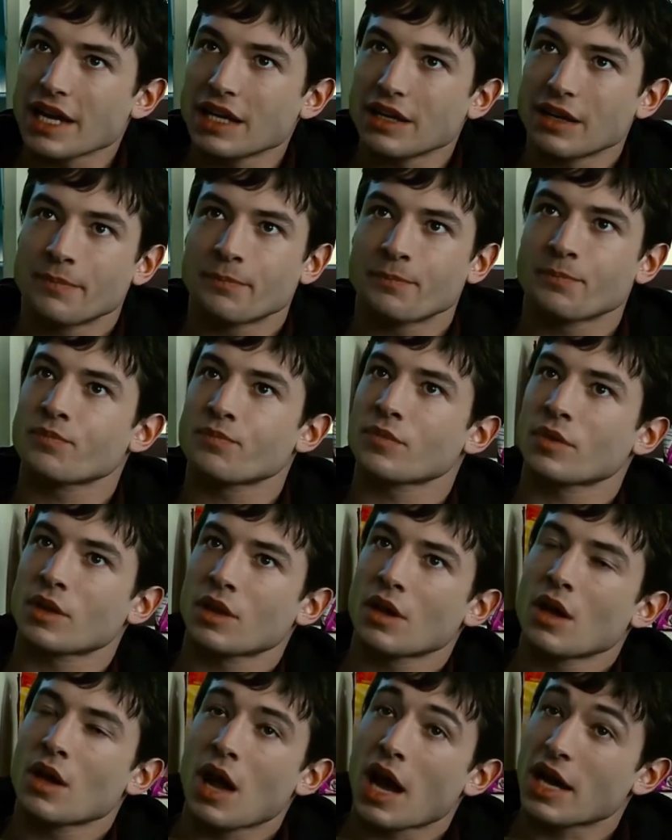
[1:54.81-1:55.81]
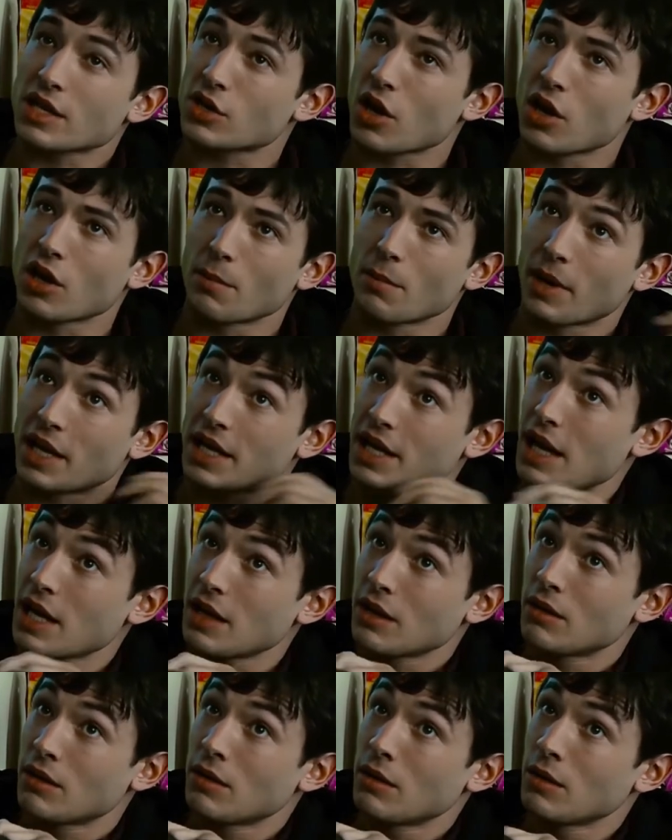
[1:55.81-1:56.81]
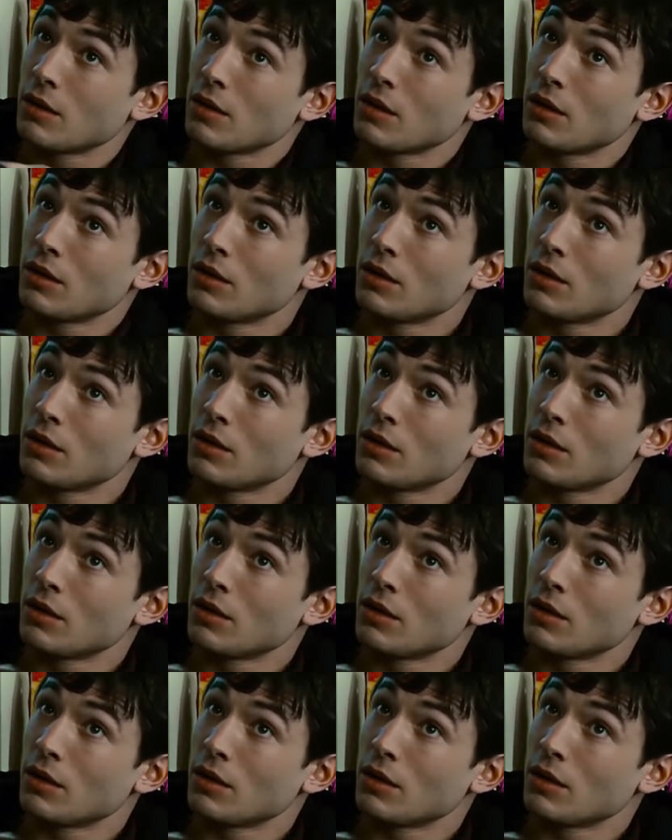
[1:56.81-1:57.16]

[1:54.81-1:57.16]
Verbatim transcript: could help the show gather momentum in the lead up to its